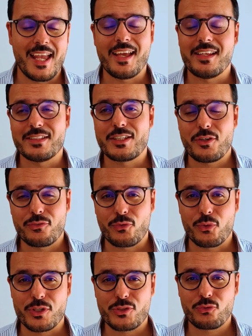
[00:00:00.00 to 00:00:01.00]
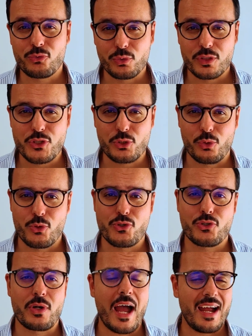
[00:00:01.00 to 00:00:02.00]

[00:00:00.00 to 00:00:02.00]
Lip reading: and of course, full disclosure,